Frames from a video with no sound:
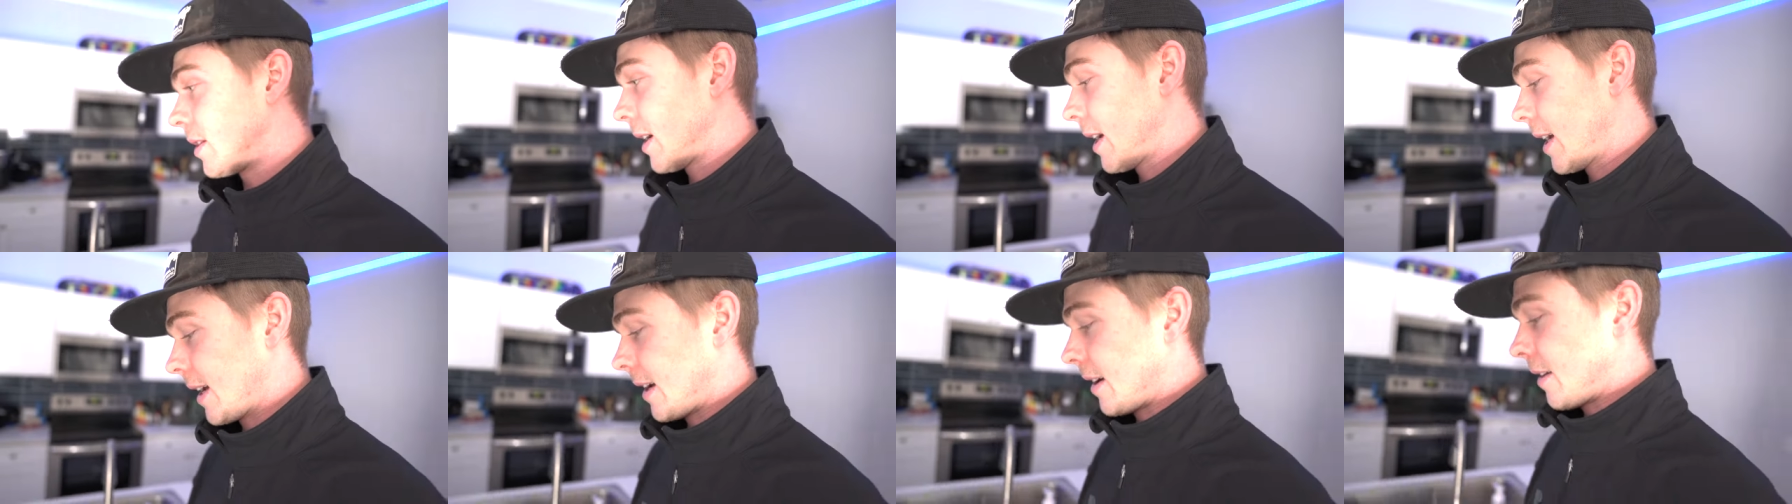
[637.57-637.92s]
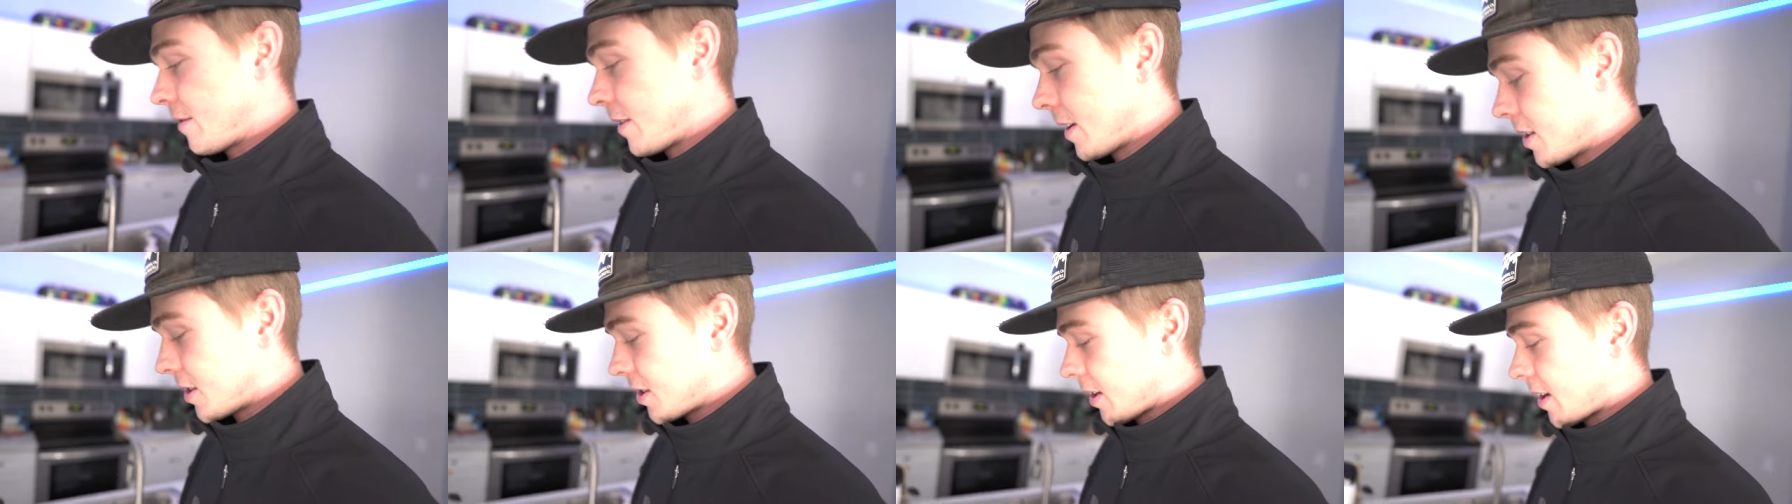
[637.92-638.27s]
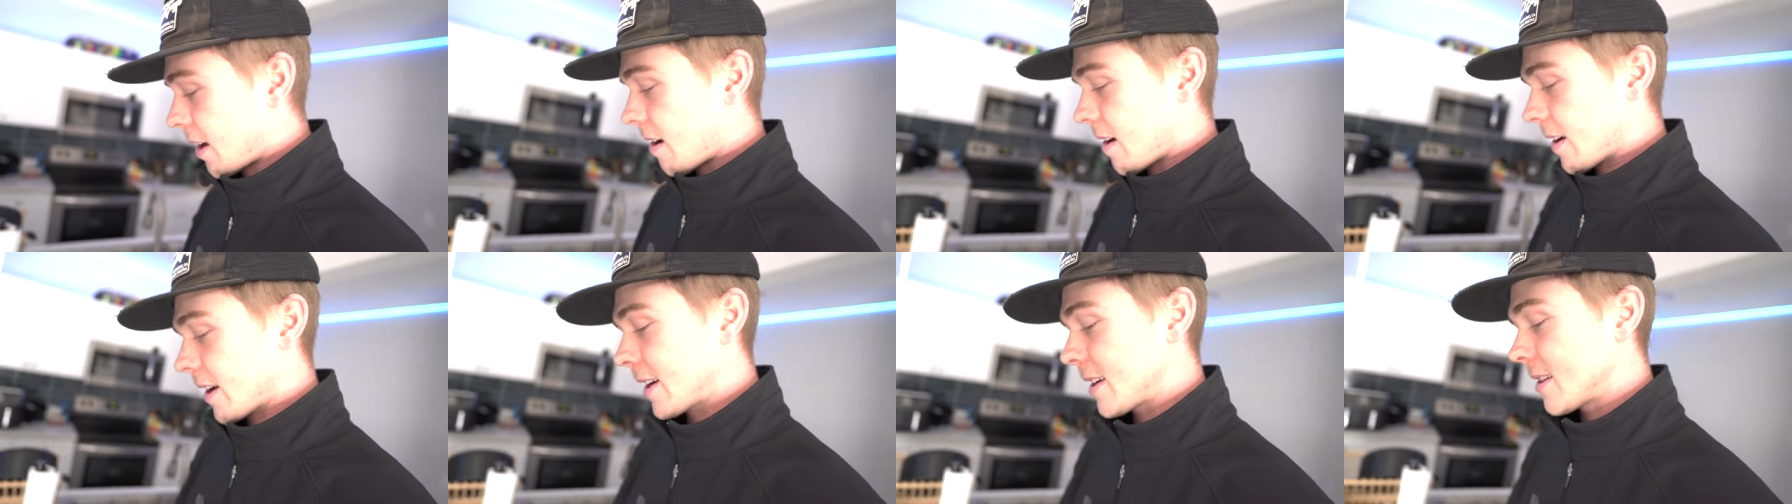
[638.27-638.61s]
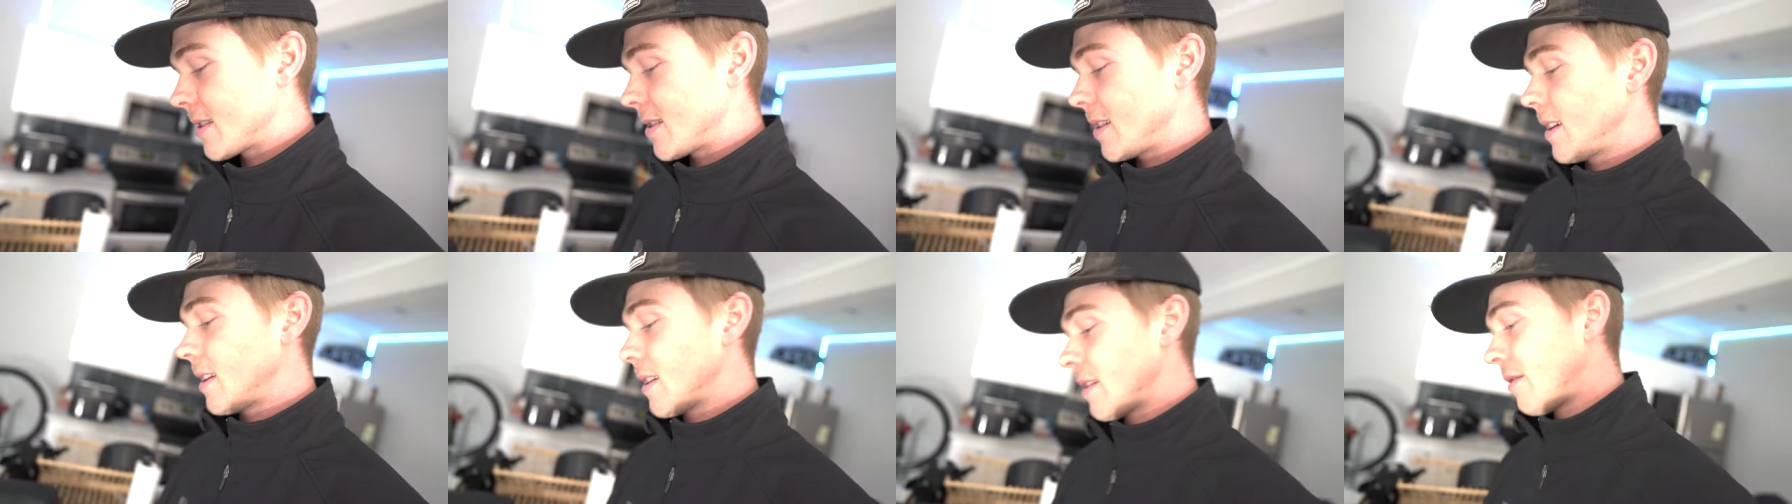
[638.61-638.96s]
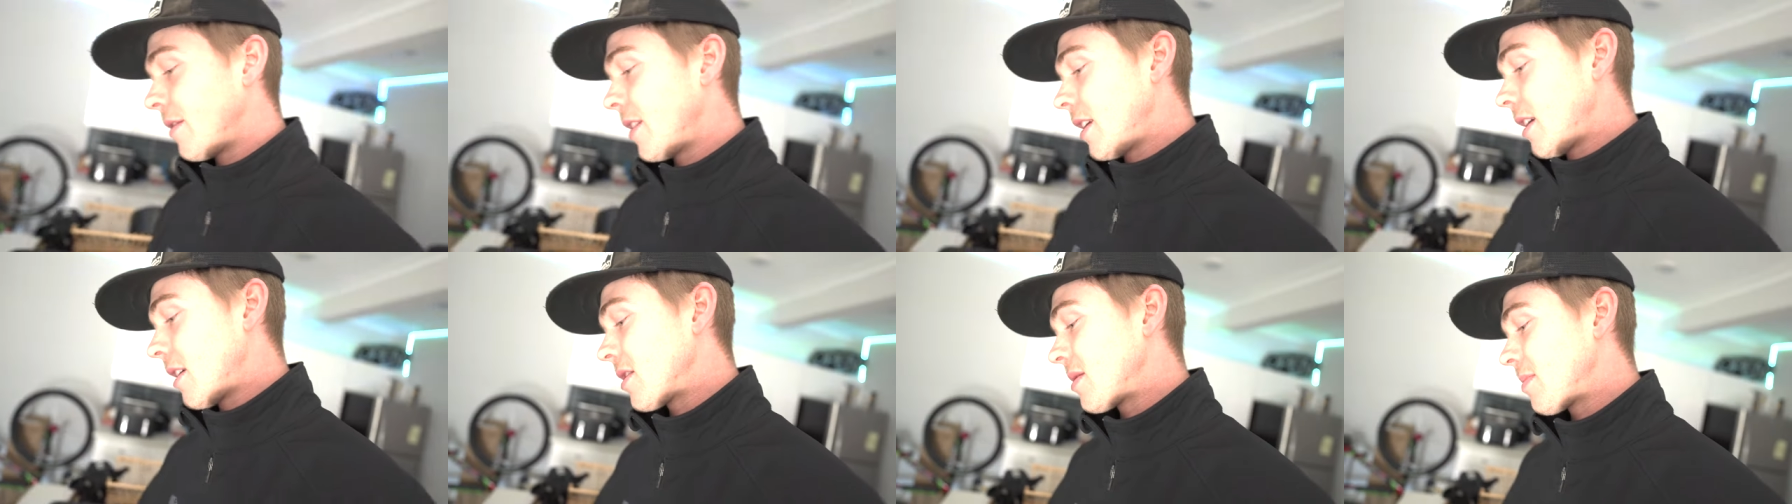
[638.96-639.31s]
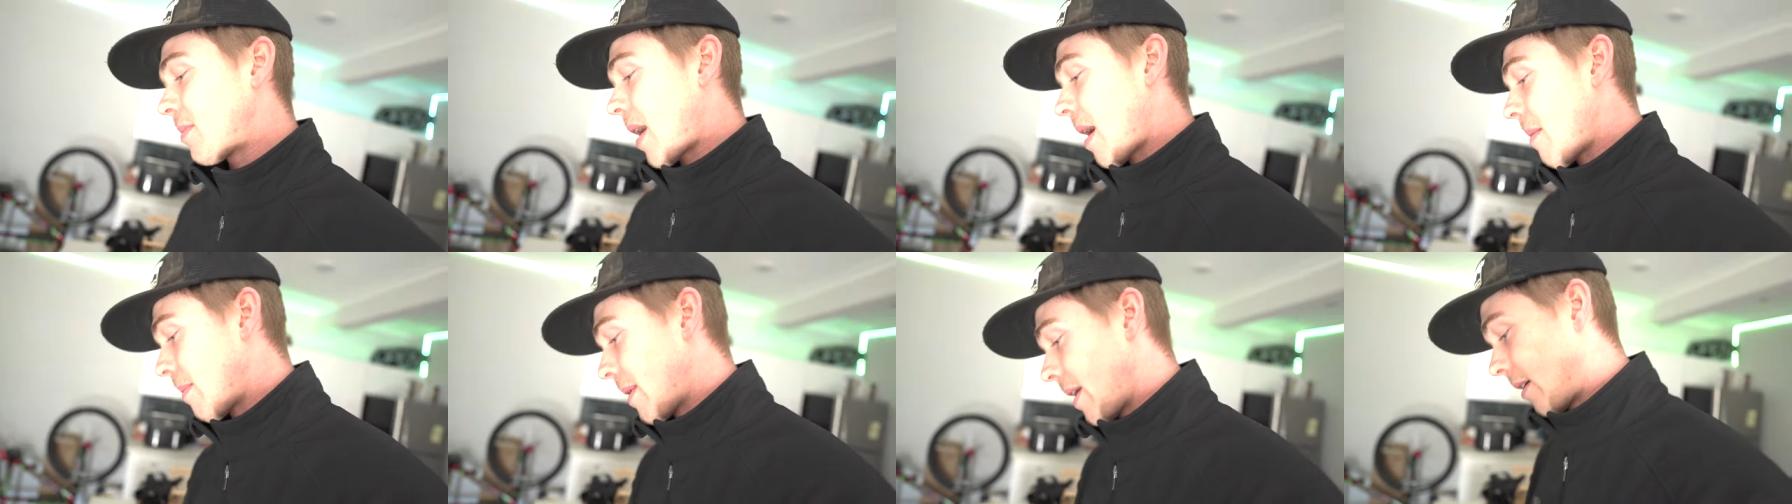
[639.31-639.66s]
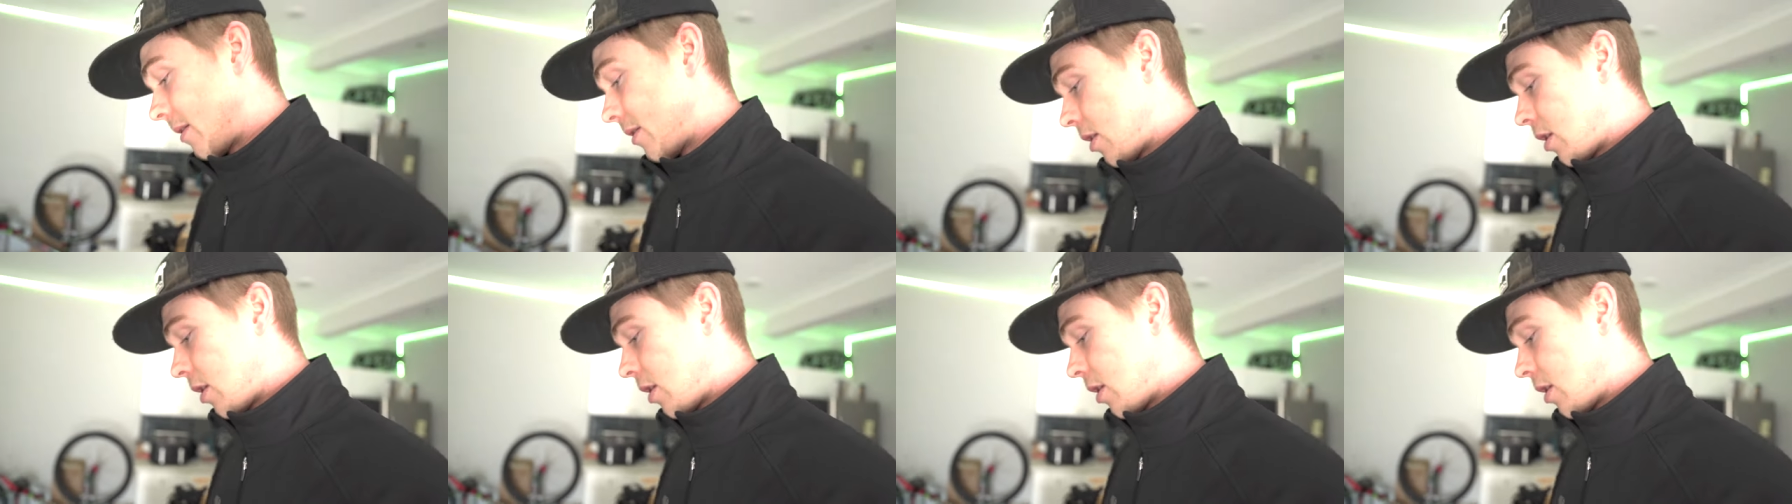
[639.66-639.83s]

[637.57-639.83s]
And eventually y'all are going to see the videos pop out.